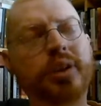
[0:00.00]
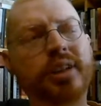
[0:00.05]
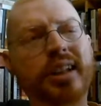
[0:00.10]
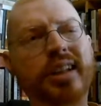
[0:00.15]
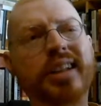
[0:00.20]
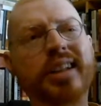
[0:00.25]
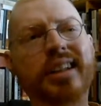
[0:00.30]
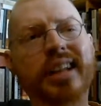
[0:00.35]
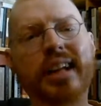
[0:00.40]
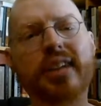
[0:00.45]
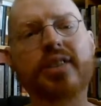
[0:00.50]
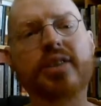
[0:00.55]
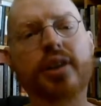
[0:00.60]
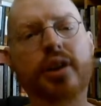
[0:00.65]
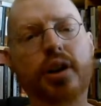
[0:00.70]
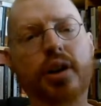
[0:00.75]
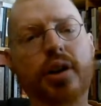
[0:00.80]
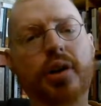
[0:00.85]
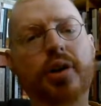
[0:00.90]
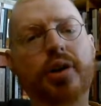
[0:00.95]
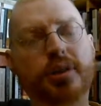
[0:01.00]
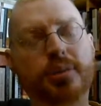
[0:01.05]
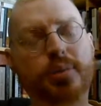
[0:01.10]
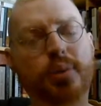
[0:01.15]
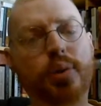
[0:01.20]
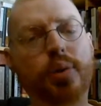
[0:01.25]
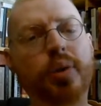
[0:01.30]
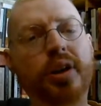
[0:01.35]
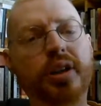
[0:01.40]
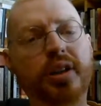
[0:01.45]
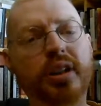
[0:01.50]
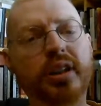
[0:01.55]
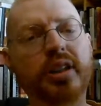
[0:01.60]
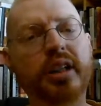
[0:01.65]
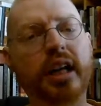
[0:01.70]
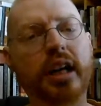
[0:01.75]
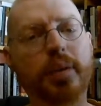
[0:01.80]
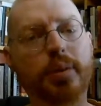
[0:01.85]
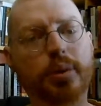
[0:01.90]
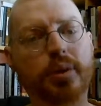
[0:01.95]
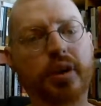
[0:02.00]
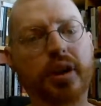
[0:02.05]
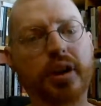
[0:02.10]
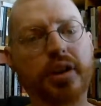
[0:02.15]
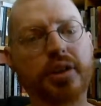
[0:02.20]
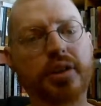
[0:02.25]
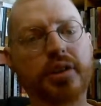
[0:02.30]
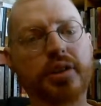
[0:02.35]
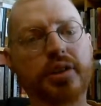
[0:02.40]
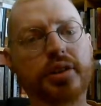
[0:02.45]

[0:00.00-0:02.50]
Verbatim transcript: Is I think that's the hardest point in the operation.